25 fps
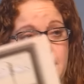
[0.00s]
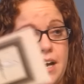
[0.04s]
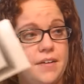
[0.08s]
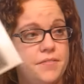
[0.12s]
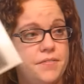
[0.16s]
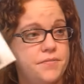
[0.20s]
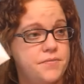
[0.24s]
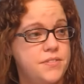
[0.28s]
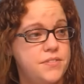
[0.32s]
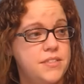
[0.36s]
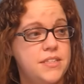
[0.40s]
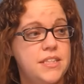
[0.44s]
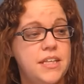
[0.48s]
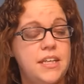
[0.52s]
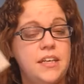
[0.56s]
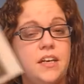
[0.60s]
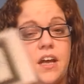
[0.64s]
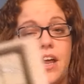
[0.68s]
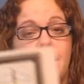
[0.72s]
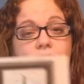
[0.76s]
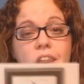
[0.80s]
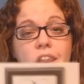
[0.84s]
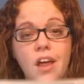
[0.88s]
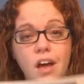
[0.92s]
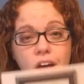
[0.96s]
I've seen
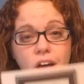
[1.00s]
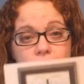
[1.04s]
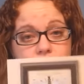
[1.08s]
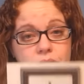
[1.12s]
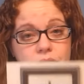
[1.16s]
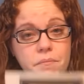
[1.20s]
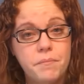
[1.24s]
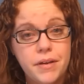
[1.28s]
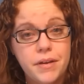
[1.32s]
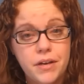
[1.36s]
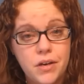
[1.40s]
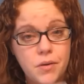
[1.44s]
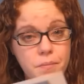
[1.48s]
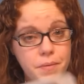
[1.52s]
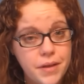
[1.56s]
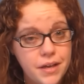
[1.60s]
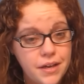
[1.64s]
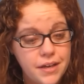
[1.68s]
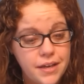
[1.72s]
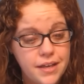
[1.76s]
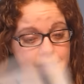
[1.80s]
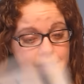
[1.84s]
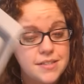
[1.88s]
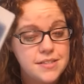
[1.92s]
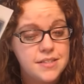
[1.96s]
a lot of
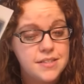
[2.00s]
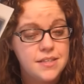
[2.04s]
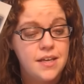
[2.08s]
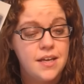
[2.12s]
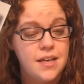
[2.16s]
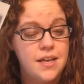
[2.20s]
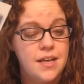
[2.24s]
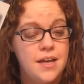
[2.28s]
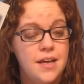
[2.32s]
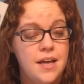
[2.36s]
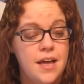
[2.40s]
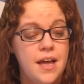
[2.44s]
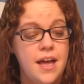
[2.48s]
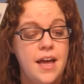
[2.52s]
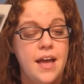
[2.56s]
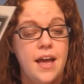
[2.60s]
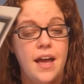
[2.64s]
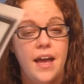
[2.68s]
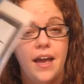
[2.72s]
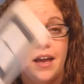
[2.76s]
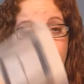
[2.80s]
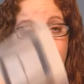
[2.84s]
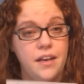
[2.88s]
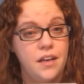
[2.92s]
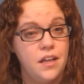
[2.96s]
Mirabilia's
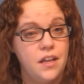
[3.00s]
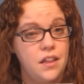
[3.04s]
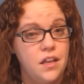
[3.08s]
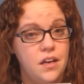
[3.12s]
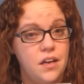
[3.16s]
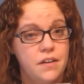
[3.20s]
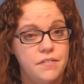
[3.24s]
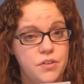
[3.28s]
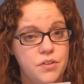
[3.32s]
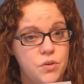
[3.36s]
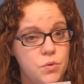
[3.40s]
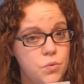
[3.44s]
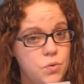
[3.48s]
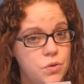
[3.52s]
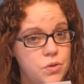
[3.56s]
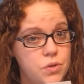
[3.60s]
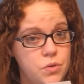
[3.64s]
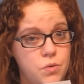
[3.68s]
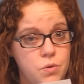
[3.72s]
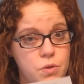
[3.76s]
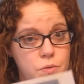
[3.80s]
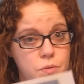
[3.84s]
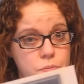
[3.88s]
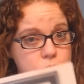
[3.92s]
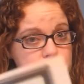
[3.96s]
and a lot of the Nora
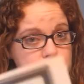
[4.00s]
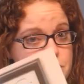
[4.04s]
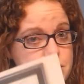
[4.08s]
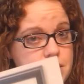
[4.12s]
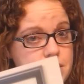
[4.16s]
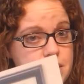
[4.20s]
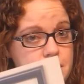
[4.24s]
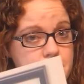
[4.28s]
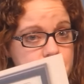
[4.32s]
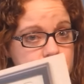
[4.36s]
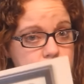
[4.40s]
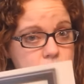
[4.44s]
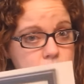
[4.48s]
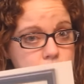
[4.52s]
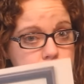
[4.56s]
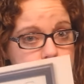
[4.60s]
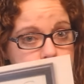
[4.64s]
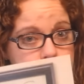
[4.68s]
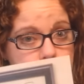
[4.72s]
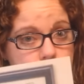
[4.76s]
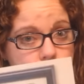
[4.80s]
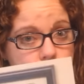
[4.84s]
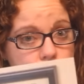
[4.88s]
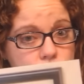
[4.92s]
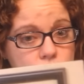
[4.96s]
Corbetts that the
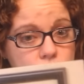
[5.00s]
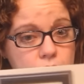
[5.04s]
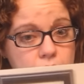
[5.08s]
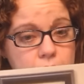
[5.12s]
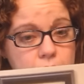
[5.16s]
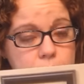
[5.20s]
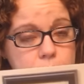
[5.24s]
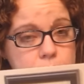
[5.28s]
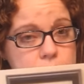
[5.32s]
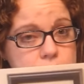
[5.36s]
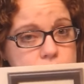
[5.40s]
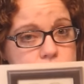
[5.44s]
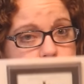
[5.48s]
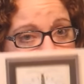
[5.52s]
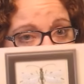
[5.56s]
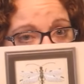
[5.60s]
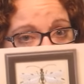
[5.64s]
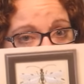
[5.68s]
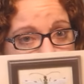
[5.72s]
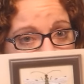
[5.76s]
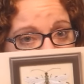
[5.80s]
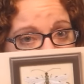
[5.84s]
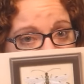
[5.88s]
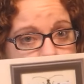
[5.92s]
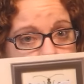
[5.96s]
online pictures
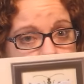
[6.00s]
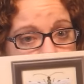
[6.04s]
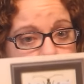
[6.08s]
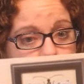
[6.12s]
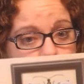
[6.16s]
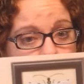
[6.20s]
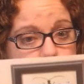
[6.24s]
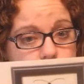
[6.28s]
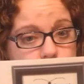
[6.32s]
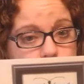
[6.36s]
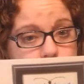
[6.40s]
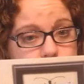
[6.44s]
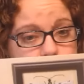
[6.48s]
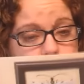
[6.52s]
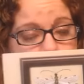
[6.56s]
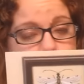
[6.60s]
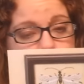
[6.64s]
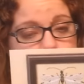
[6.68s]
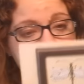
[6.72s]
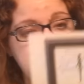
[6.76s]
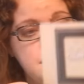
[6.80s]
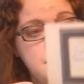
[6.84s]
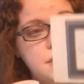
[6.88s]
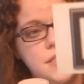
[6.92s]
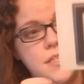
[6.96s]
just don't do it
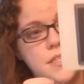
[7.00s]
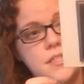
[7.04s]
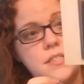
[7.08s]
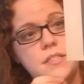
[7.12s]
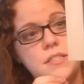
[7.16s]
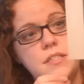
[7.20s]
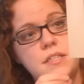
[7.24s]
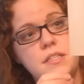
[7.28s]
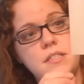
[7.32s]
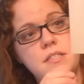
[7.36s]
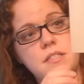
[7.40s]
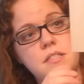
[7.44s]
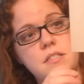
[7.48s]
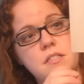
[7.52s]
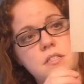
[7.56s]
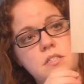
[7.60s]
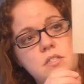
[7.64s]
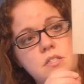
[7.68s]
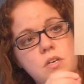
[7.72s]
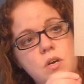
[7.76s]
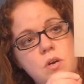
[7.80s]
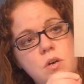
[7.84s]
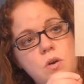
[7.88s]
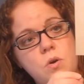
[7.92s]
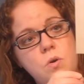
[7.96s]
justice. This is
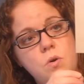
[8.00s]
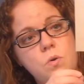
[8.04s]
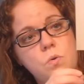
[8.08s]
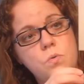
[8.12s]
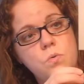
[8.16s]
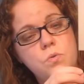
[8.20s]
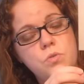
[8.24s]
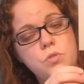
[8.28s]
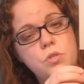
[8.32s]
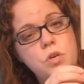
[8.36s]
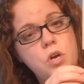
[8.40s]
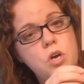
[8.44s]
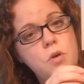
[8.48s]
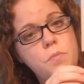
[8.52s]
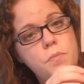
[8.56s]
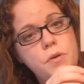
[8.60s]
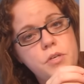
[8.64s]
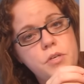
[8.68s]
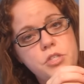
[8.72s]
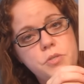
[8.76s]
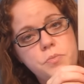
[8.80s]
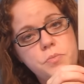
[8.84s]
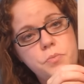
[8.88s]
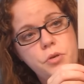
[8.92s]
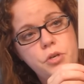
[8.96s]
so, so
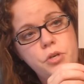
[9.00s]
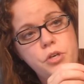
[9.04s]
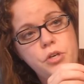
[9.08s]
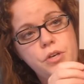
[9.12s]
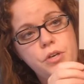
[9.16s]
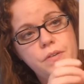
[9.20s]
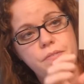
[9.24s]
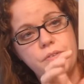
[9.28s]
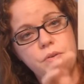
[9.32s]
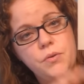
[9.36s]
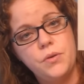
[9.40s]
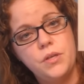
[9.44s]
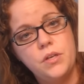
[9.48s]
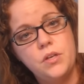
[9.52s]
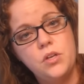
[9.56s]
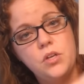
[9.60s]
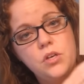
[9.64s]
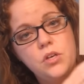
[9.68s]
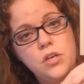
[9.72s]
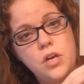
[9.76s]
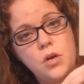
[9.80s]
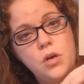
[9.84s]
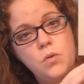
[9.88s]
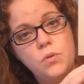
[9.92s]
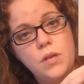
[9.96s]
much prettier if you can
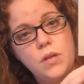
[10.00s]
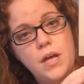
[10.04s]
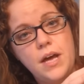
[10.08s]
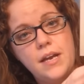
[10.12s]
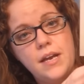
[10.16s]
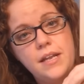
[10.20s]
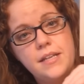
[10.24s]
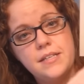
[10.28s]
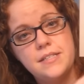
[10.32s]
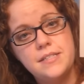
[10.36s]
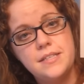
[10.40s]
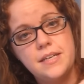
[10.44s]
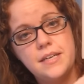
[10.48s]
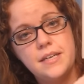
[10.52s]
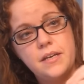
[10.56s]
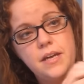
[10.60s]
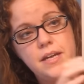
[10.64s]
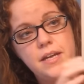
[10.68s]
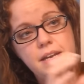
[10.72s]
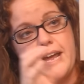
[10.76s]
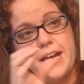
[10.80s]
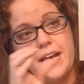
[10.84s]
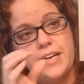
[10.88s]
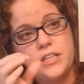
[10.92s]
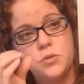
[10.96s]
look online and see
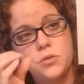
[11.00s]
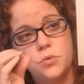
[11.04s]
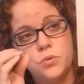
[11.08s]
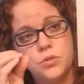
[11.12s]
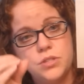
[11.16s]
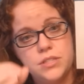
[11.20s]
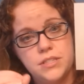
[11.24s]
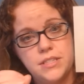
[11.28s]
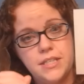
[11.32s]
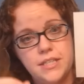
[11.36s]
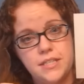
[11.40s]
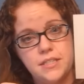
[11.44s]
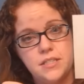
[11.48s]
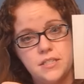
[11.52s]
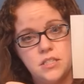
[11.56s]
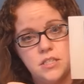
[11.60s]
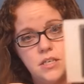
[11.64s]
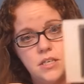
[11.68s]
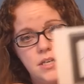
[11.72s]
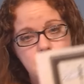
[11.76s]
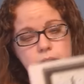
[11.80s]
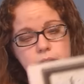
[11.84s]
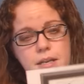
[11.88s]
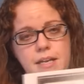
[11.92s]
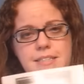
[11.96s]
an actual stitched,
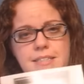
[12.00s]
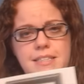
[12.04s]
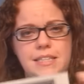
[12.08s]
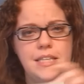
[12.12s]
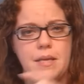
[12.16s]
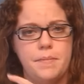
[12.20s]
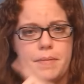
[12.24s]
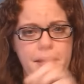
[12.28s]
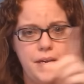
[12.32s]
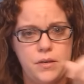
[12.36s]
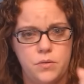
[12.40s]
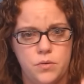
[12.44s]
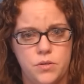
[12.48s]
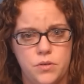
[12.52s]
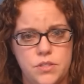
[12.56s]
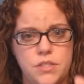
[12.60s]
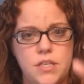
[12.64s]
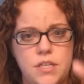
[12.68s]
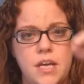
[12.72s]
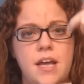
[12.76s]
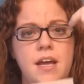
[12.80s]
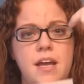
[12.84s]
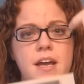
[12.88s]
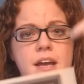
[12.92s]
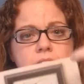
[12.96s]
I said that backwards.
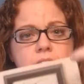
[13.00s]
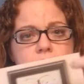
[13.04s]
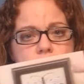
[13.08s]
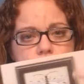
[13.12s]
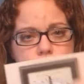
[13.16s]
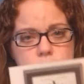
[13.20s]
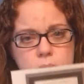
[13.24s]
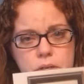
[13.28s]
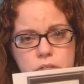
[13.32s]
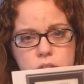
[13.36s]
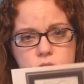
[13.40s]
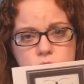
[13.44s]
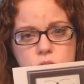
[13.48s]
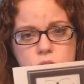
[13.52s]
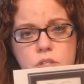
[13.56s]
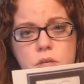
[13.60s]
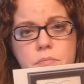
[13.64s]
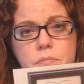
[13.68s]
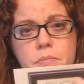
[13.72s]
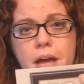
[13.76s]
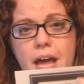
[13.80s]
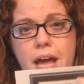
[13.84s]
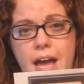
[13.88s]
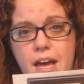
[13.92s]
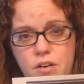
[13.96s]
The pictures on the
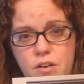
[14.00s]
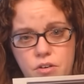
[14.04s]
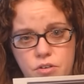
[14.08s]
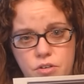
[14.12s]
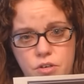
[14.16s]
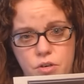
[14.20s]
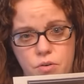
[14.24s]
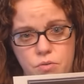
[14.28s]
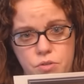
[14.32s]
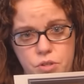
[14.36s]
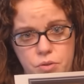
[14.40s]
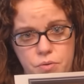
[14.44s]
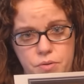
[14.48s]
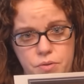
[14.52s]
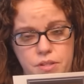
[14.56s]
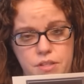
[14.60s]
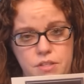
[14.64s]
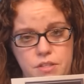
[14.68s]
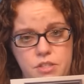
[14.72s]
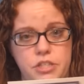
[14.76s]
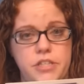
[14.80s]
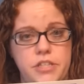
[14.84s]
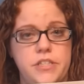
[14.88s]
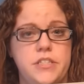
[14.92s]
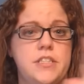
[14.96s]
pattern don't do it the
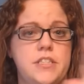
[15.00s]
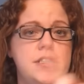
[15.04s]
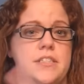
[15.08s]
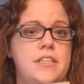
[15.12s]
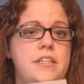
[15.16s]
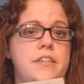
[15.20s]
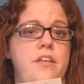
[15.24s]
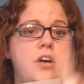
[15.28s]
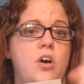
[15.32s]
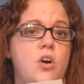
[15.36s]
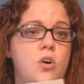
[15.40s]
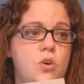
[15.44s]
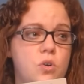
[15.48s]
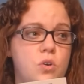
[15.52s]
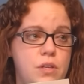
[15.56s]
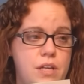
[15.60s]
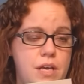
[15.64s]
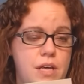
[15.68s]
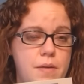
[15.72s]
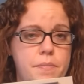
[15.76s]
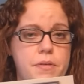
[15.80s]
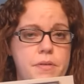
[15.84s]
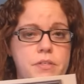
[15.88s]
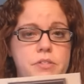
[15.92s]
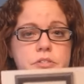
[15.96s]
justice that the
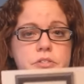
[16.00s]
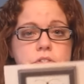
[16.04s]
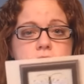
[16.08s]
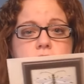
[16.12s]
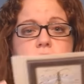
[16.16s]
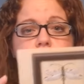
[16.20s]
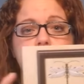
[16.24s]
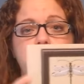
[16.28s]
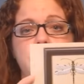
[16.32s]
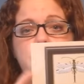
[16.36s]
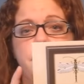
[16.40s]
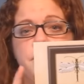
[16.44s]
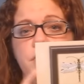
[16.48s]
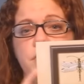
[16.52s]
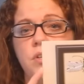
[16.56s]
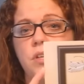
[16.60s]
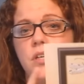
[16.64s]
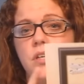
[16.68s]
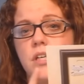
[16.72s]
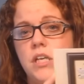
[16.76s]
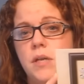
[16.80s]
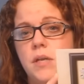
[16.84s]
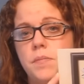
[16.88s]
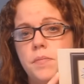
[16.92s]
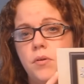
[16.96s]
online pictures do. That if you
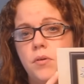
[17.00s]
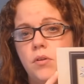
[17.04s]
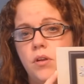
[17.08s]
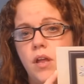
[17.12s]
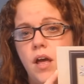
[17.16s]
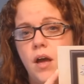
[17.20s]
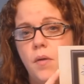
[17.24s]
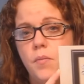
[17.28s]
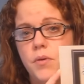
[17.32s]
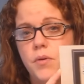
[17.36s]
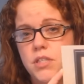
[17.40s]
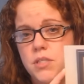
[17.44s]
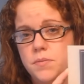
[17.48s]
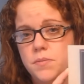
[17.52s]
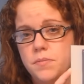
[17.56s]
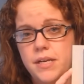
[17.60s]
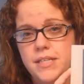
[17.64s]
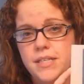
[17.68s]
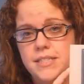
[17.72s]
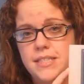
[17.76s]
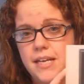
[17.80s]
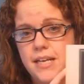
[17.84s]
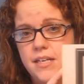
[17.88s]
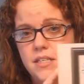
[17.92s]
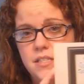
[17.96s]
look it up online where
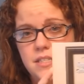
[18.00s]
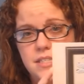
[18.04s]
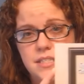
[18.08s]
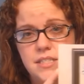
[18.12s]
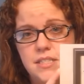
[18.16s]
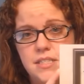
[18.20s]
somebody's actually